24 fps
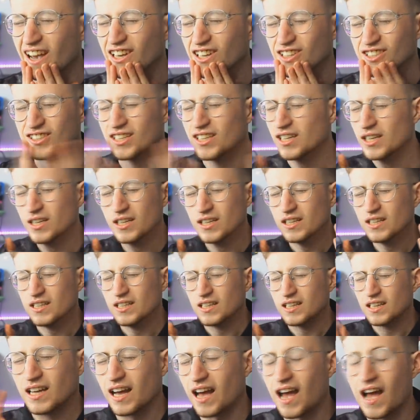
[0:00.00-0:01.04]

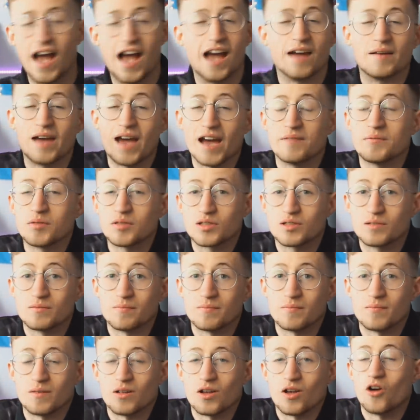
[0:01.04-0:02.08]
I just
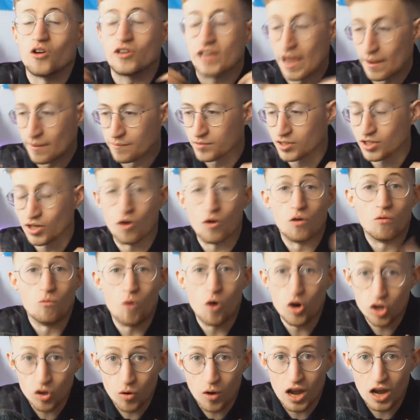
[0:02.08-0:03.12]
okay. So
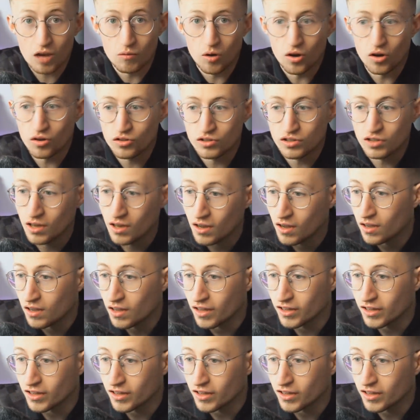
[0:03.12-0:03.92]
what do I want?